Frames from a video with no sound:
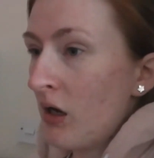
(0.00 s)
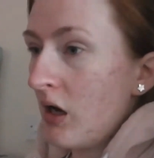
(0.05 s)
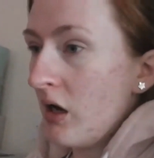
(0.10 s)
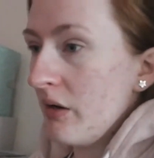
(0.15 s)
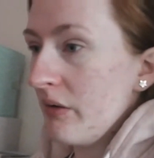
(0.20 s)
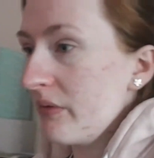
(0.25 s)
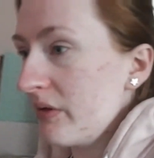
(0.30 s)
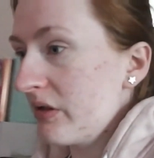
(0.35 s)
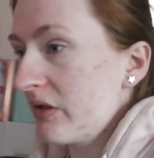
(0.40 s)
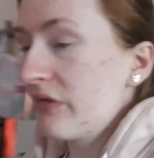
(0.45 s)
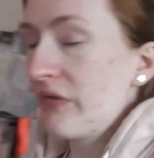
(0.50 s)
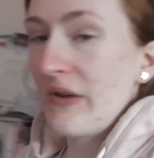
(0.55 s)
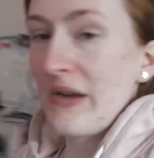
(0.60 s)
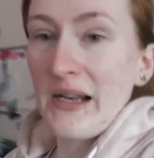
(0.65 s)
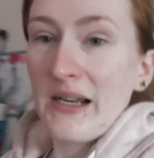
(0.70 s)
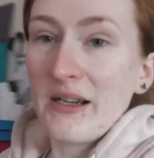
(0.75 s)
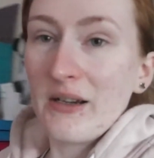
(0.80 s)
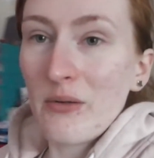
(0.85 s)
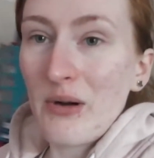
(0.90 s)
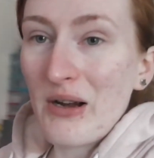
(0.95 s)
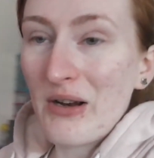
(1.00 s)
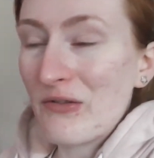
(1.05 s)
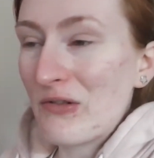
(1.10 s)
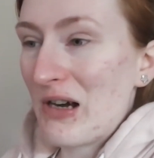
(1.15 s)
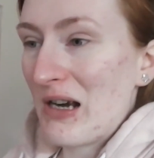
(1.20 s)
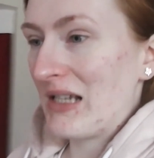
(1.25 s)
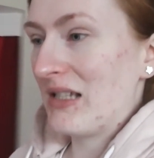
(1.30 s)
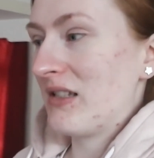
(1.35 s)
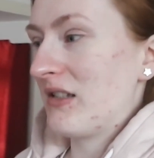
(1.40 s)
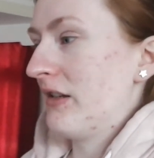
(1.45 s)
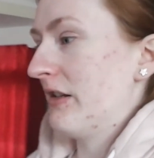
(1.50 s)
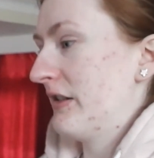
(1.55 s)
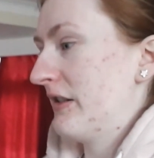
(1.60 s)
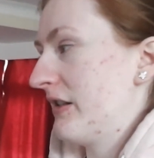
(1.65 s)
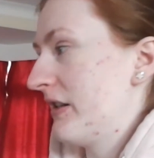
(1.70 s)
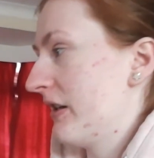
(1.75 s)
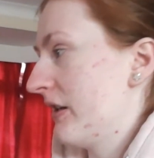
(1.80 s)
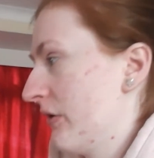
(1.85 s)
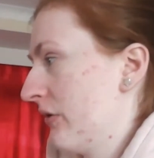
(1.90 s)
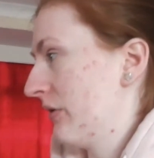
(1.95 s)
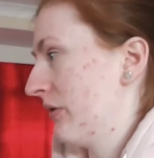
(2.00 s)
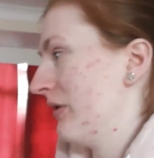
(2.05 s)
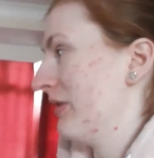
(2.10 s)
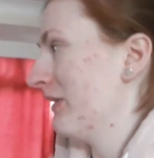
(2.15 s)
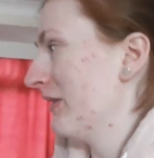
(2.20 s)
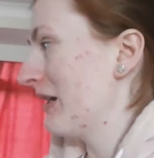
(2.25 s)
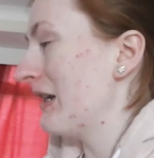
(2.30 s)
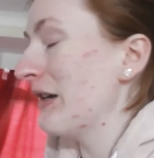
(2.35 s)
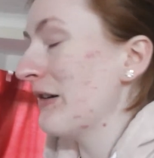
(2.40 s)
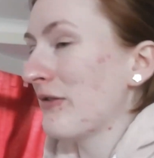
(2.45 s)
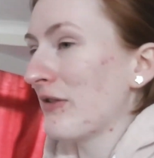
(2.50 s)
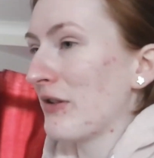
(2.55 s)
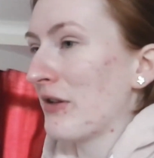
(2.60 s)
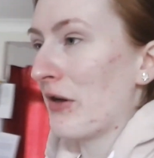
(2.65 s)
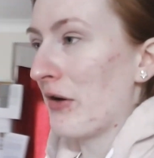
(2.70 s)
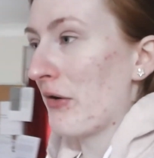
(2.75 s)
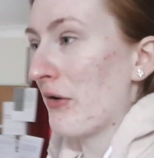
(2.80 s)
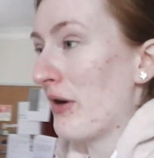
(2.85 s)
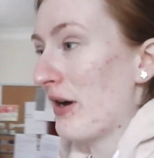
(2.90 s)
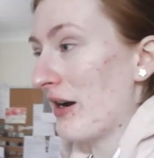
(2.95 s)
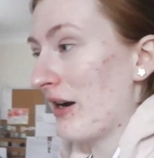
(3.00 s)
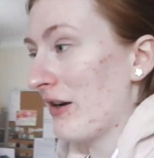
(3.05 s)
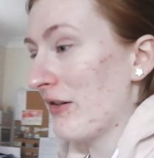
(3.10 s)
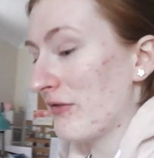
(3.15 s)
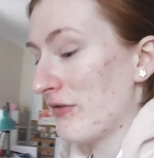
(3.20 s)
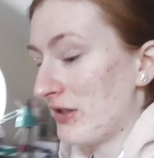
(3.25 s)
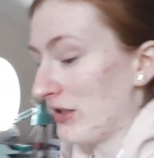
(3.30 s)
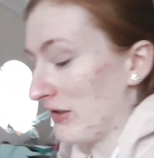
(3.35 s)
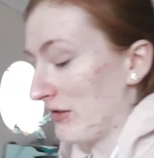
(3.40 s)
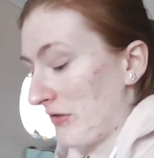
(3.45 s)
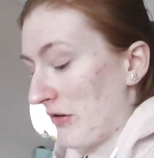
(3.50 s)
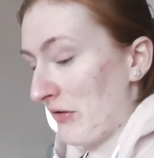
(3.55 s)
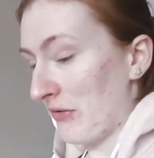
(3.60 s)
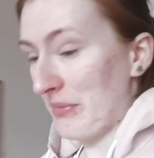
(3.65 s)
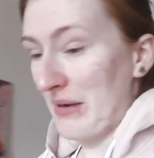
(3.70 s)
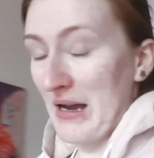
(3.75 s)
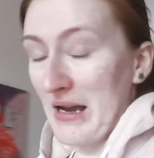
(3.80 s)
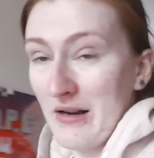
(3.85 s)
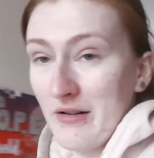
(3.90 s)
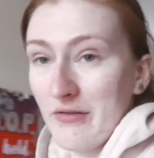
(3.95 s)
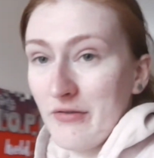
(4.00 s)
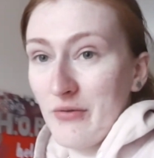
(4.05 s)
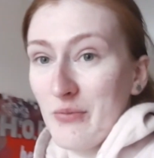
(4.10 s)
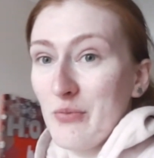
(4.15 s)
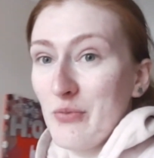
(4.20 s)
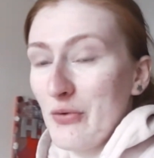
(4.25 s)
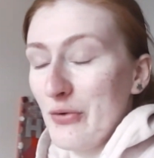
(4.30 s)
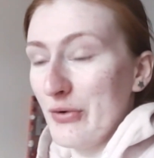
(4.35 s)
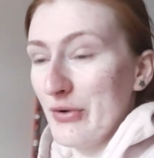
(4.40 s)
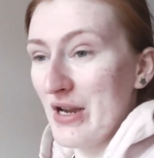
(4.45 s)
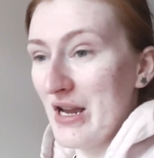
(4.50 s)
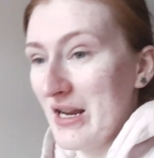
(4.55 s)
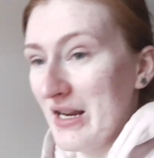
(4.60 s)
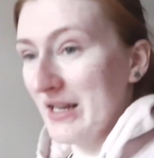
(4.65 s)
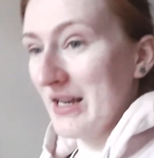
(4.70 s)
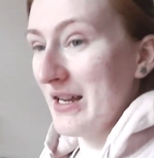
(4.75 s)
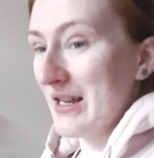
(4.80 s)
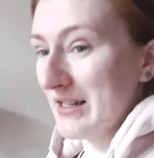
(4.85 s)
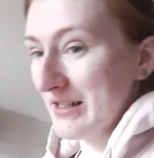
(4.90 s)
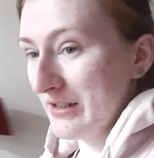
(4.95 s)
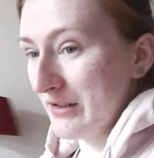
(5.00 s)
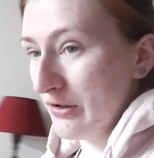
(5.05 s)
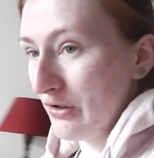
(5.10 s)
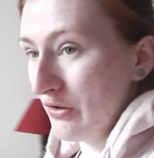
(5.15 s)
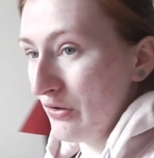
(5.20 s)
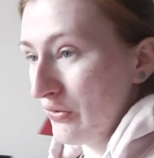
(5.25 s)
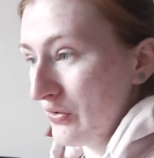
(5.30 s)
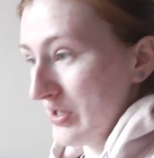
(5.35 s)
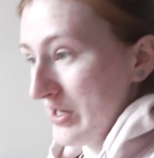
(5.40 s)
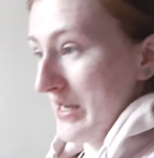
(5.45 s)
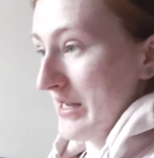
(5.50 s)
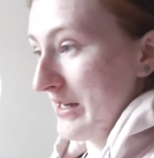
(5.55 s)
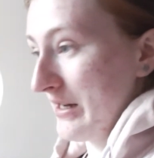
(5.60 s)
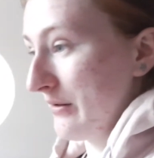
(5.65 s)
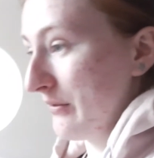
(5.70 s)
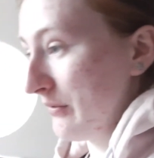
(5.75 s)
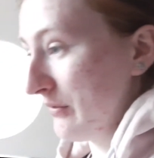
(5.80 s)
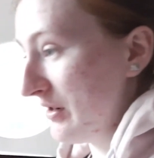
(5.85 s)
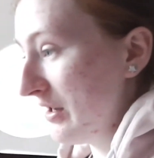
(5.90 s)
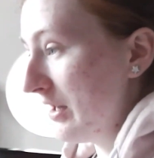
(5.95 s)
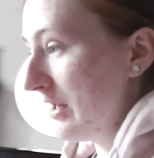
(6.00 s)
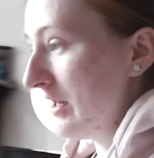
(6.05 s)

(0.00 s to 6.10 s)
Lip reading: just feeling quite restless still, even though I have just got back from walking into town.